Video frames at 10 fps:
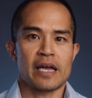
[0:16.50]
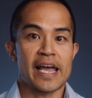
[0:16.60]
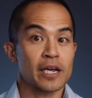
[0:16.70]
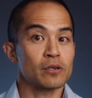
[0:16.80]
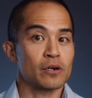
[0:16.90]

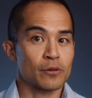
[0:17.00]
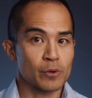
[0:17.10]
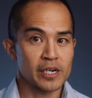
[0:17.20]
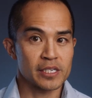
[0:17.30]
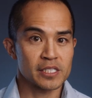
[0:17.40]
Ankle
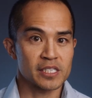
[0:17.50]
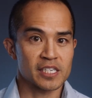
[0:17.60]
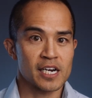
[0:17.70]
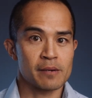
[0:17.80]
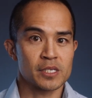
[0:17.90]
arthritis is a
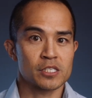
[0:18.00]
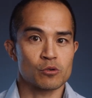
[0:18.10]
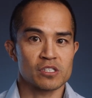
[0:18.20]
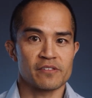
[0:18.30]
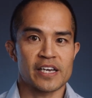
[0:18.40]
common
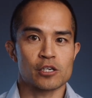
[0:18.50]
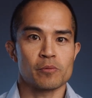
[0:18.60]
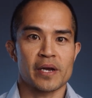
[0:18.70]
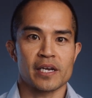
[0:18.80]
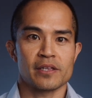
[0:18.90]
source of
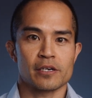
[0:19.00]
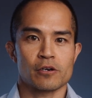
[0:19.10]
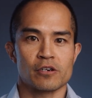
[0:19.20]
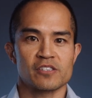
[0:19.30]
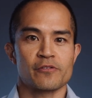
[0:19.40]
ankle pain that
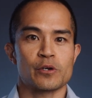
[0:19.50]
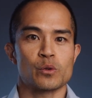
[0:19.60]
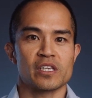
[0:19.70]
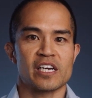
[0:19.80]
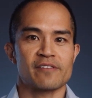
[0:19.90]
occurs
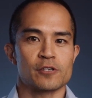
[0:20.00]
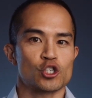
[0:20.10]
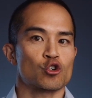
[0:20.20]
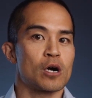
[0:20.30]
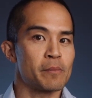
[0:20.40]
frequently after
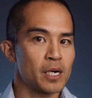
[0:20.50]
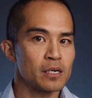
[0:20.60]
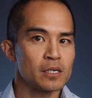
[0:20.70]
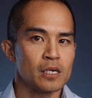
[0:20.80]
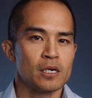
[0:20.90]

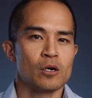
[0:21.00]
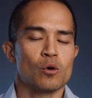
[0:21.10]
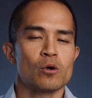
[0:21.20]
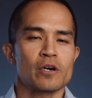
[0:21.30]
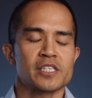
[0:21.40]
trauma
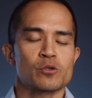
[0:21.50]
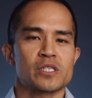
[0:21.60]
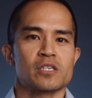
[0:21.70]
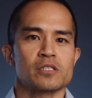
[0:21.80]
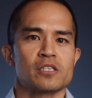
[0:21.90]
or as a
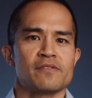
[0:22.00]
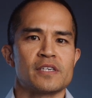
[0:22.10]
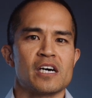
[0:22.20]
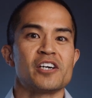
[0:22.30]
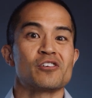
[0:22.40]
result of
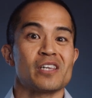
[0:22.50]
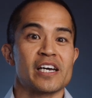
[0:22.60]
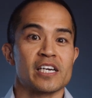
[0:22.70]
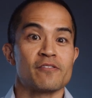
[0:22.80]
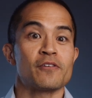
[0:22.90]
an
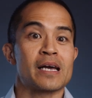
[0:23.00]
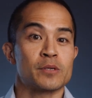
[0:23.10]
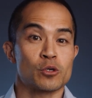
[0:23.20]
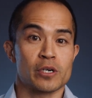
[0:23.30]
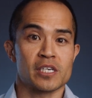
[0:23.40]
underlying
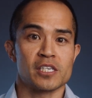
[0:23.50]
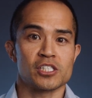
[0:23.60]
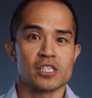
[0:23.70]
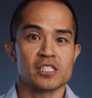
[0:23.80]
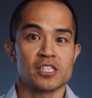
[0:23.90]
inflammatory
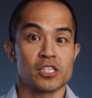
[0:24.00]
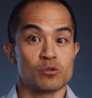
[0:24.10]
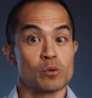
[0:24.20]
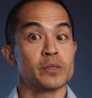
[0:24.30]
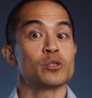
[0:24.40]
condition such
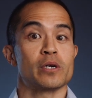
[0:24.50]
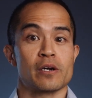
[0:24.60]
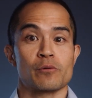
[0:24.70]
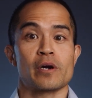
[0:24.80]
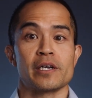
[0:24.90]
as rheumatoid
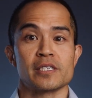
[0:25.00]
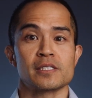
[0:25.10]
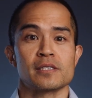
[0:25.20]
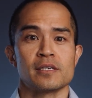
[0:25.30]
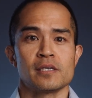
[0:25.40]
arthritis.